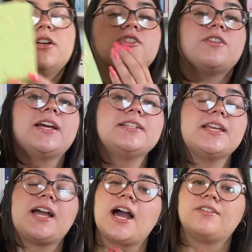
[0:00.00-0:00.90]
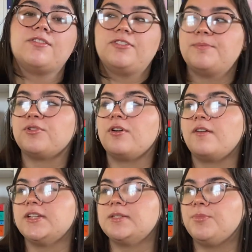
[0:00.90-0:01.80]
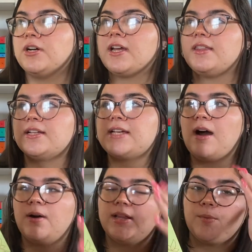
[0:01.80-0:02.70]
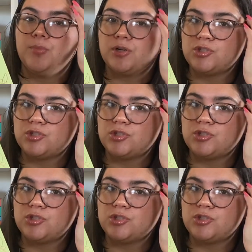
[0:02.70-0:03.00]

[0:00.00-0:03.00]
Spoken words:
So that is like kind of a flip through of this book, and that's how I like book